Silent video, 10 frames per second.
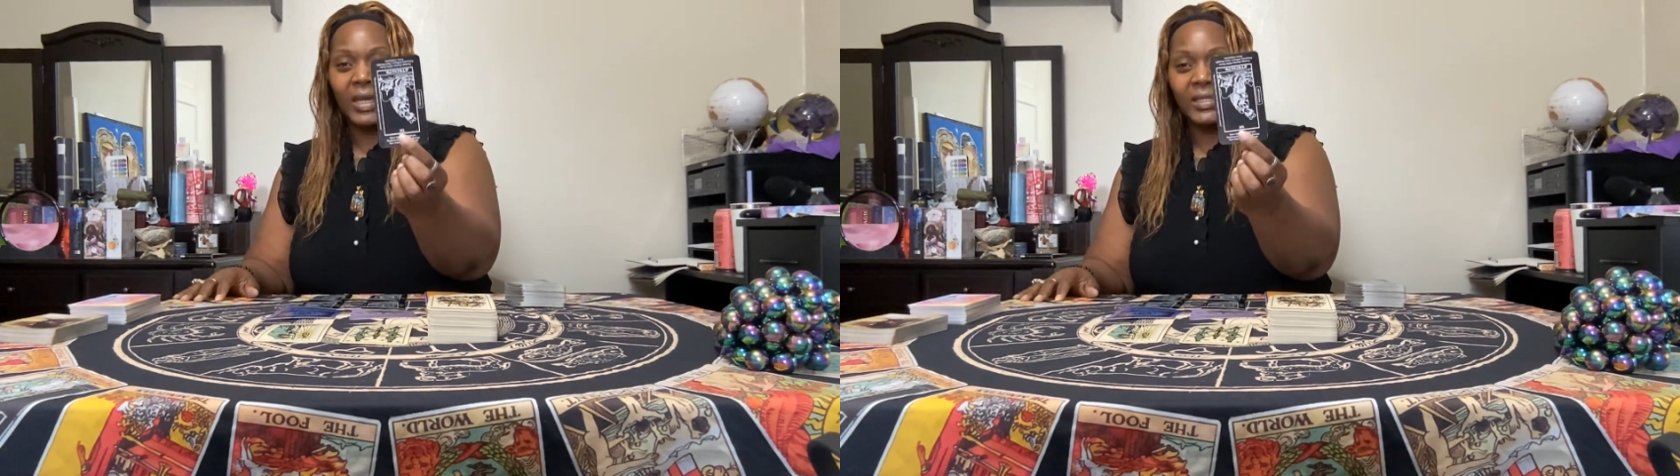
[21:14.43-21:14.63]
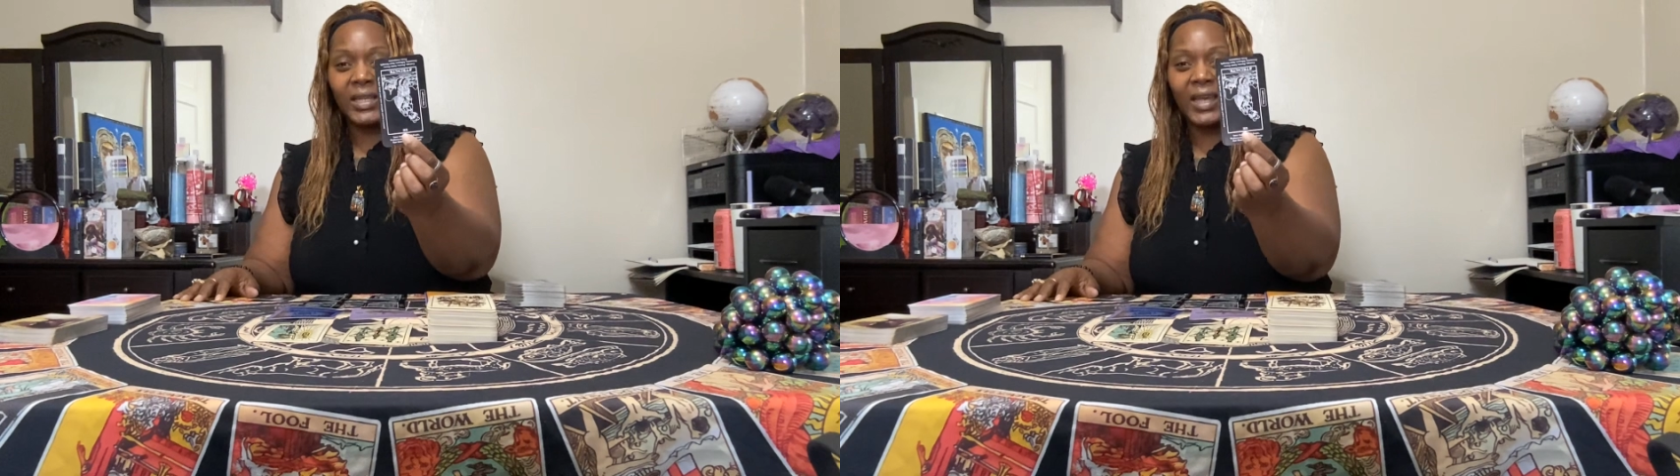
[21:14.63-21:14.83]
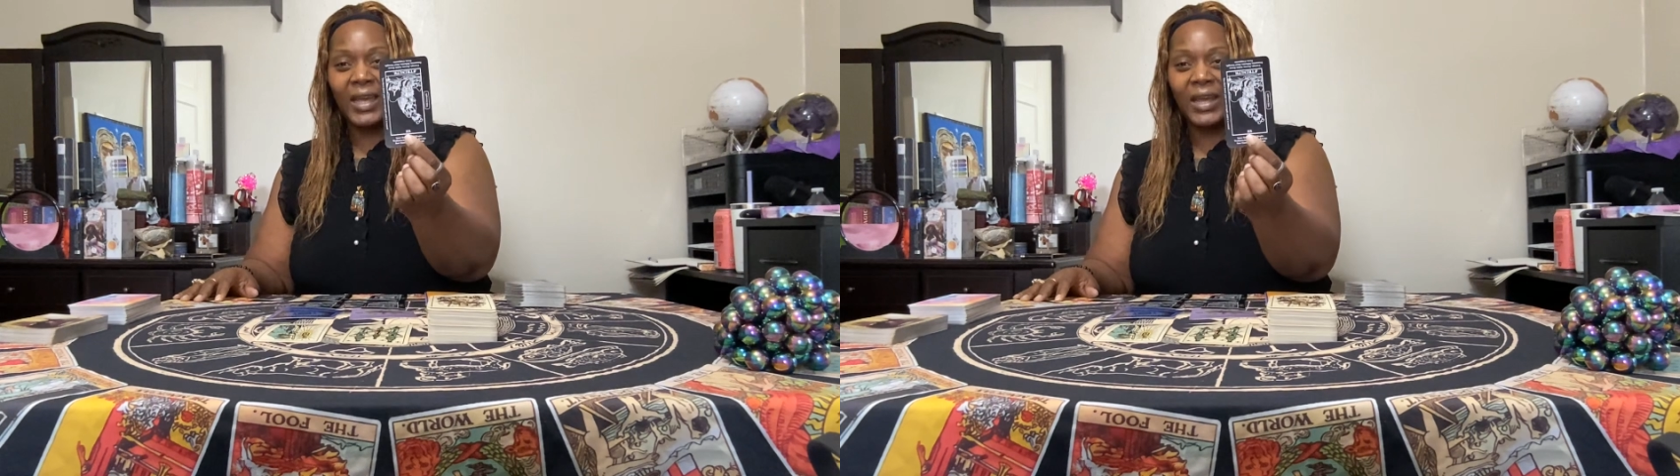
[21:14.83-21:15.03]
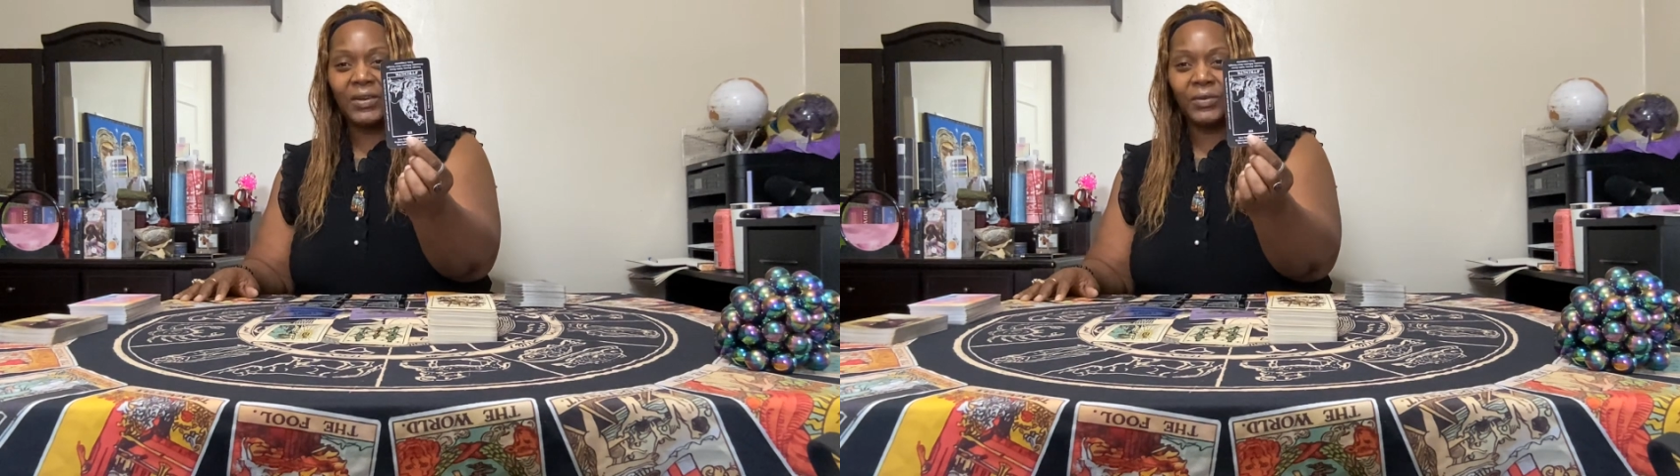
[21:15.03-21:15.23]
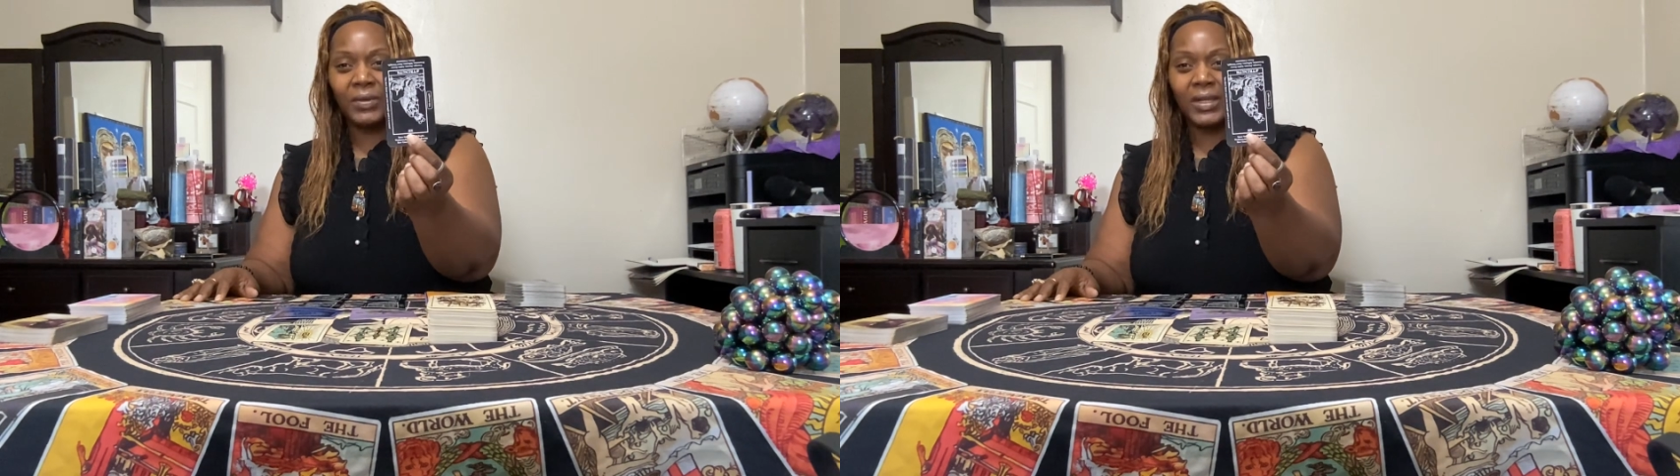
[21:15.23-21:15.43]
to
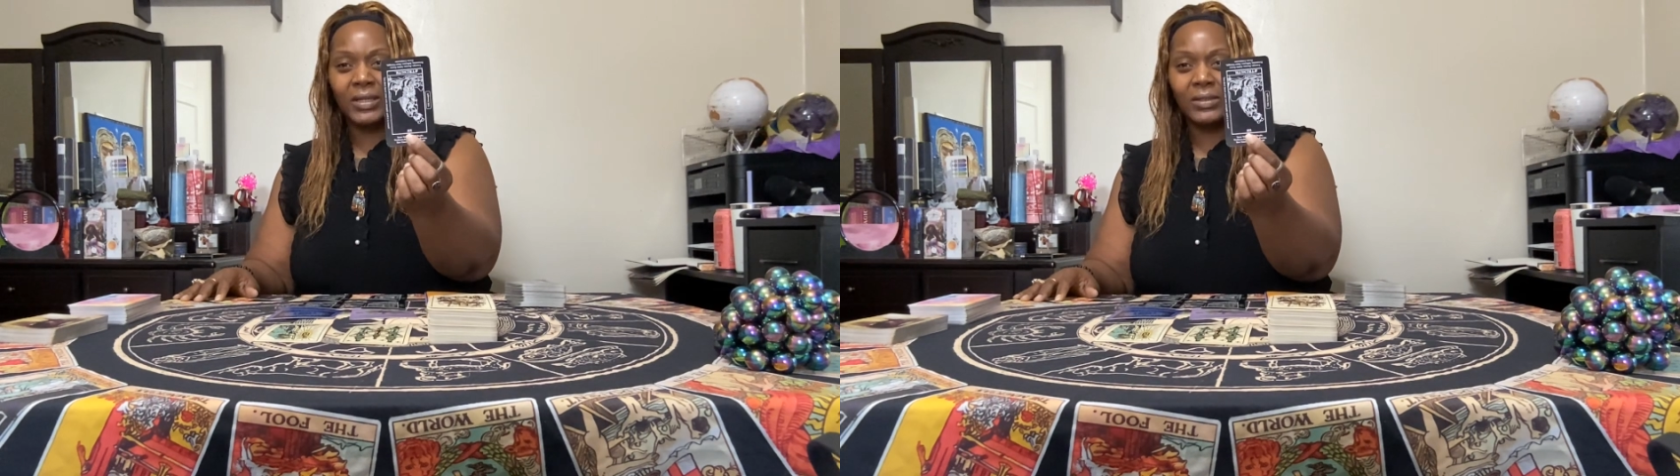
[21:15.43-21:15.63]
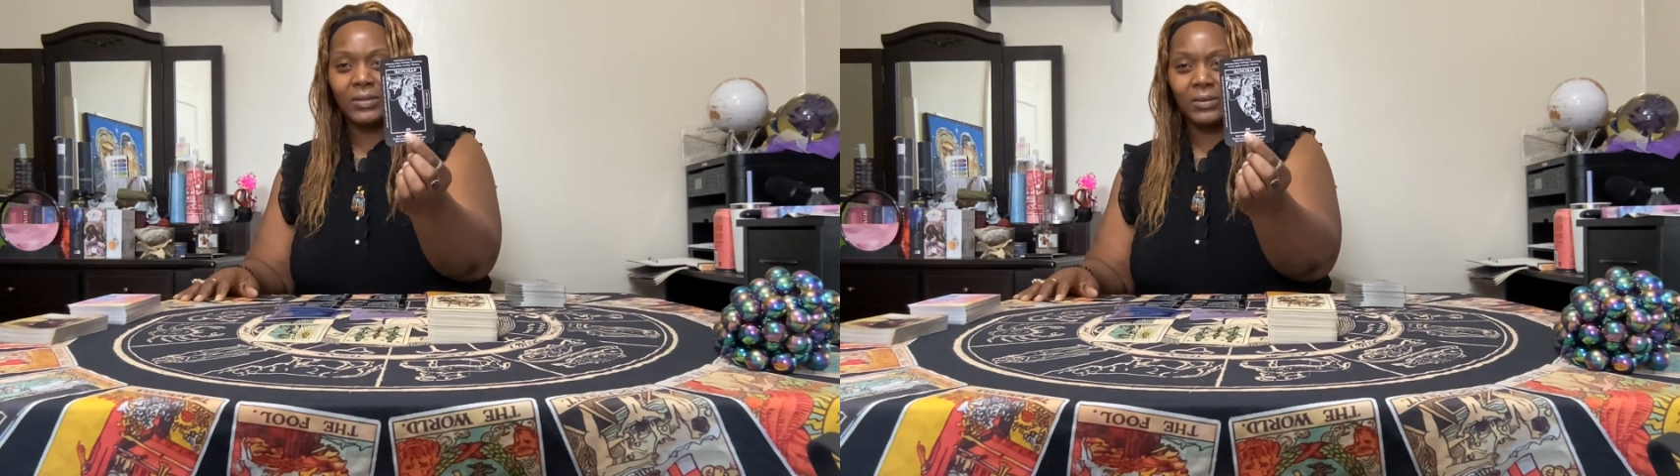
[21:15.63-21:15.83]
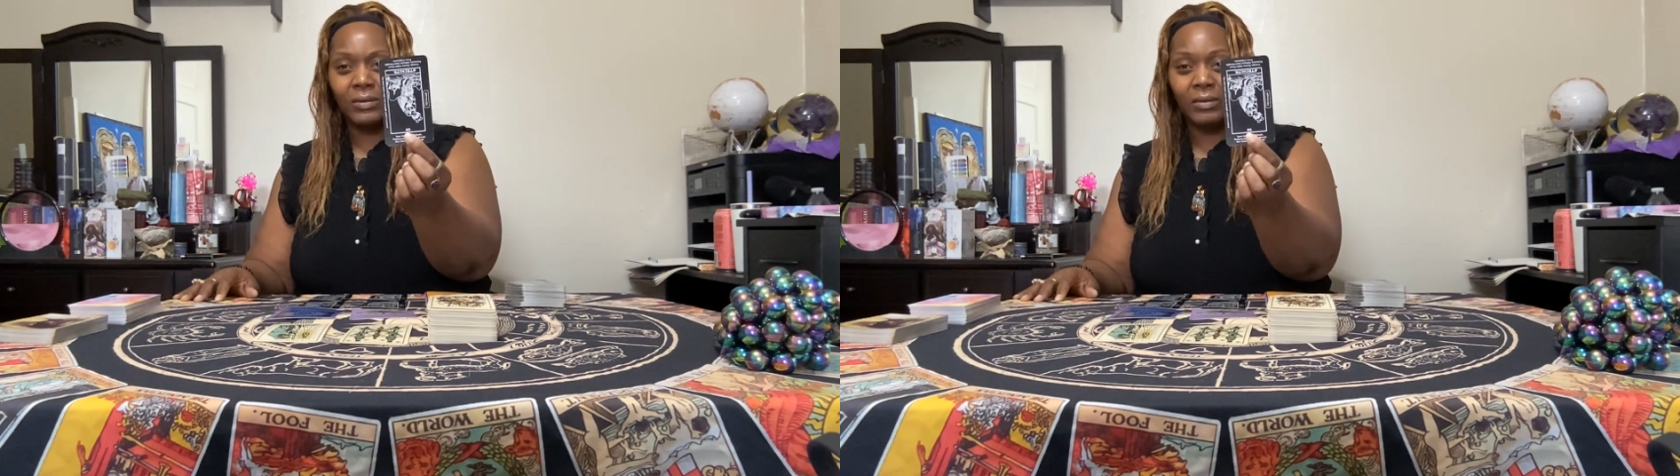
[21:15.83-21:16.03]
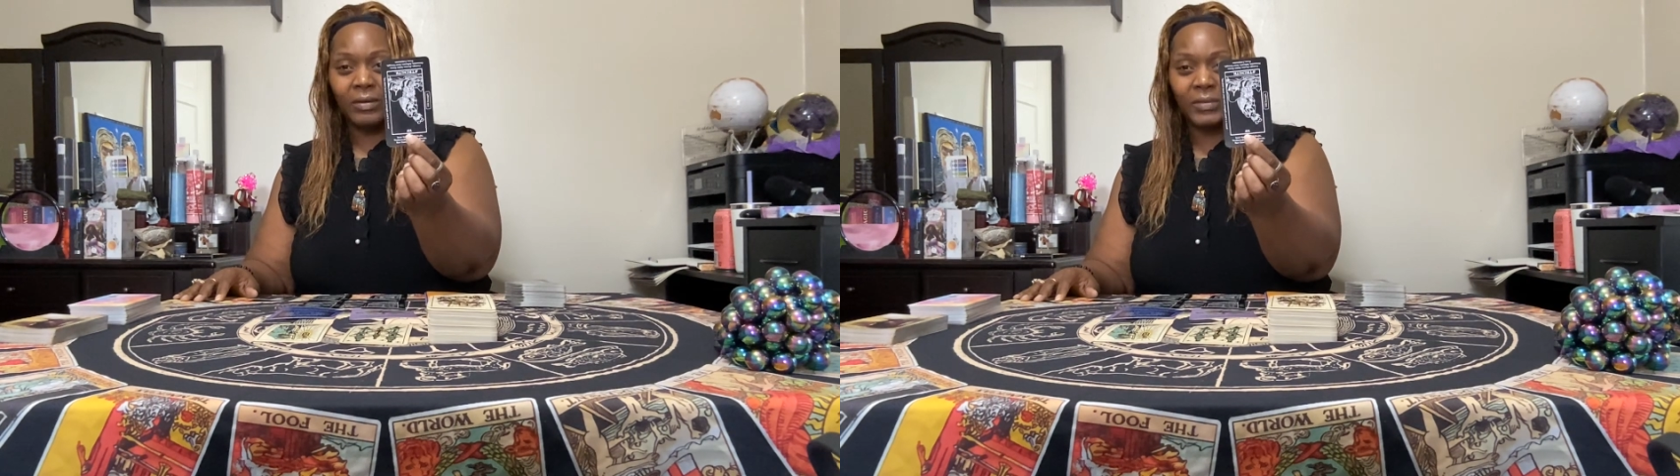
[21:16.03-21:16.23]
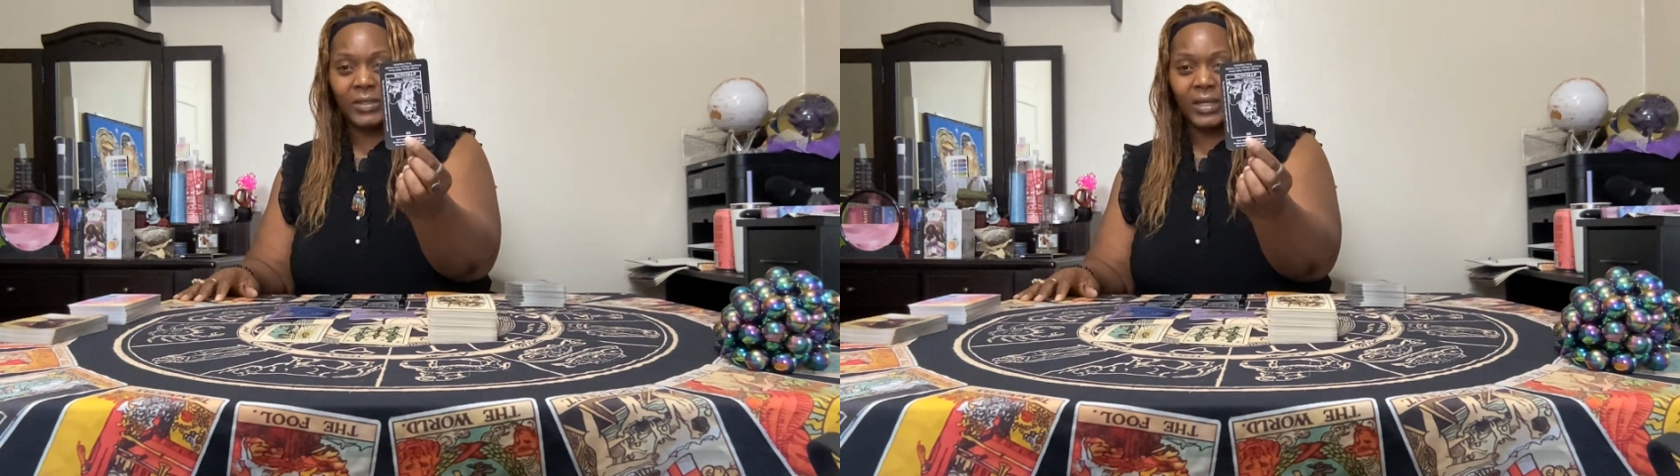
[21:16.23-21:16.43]
handle this. You know what
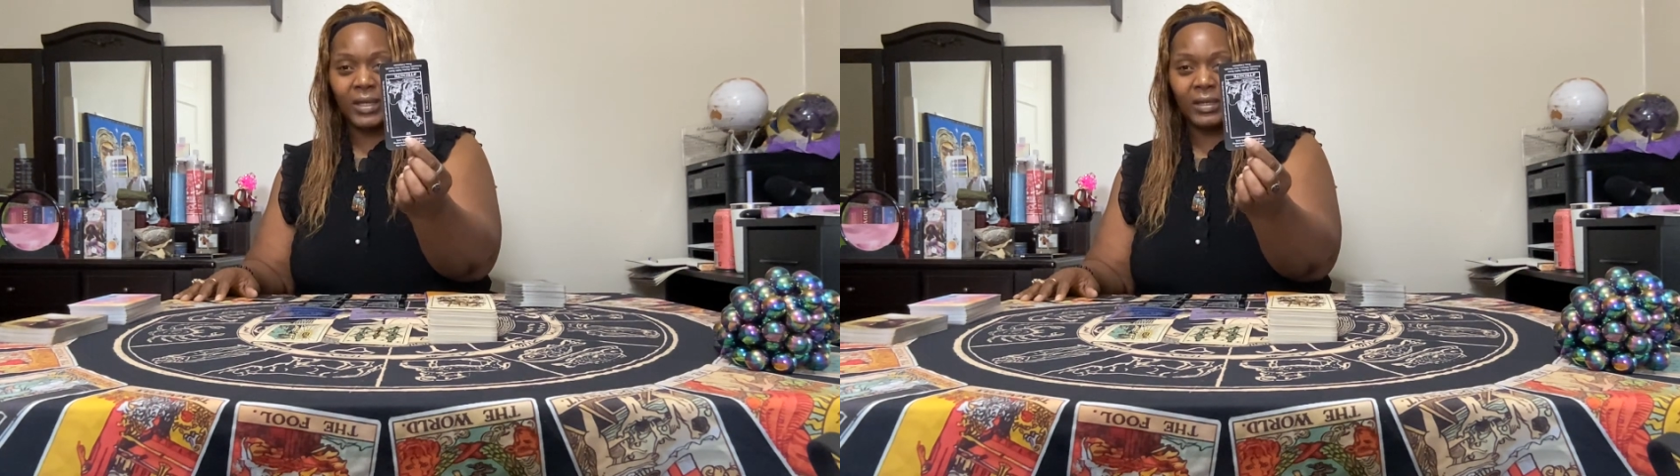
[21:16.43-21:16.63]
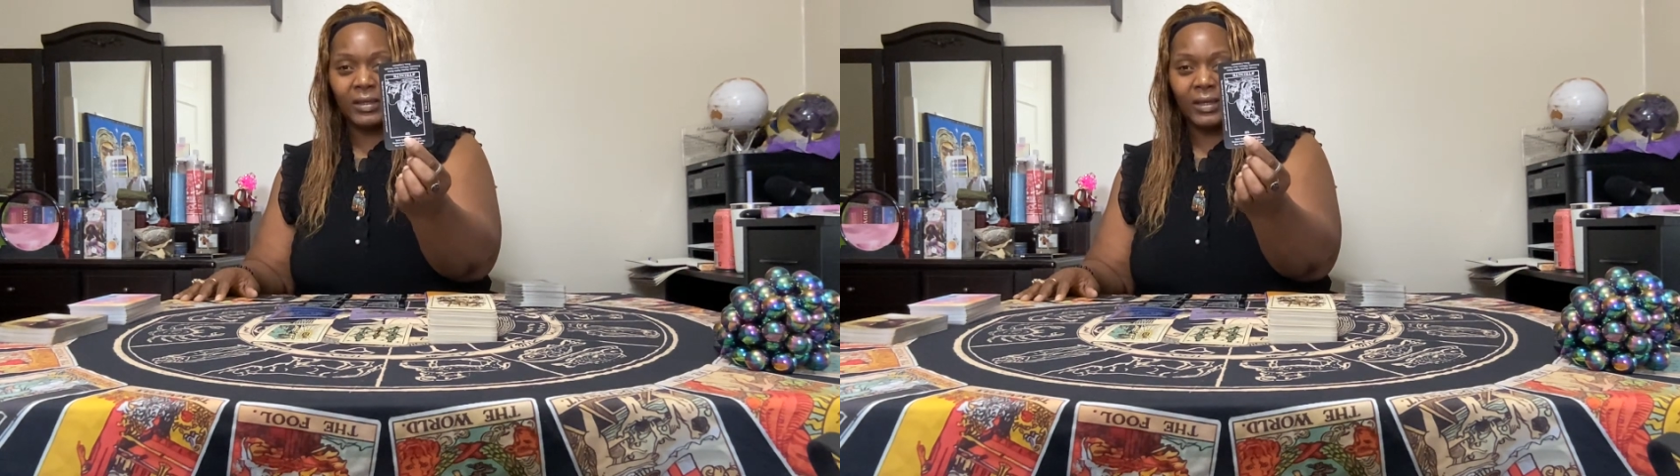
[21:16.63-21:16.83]
I'm saying?